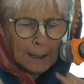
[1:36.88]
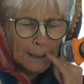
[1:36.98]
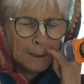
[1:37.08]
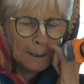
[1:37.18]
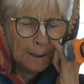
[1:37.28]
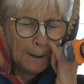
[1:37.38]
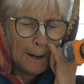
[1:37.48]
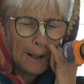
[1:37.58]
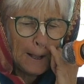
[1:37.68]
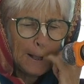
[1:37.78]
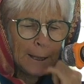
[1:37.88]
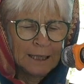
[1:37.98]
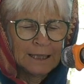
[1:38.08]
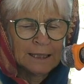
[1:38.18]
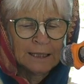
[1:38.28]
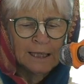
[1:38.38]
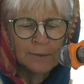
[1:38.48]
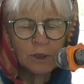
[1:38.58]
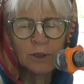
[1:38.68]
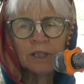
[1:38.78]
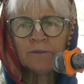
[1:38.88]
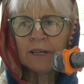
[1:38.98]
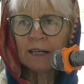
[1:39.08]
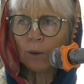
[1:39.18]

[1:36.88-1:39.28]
So he was also very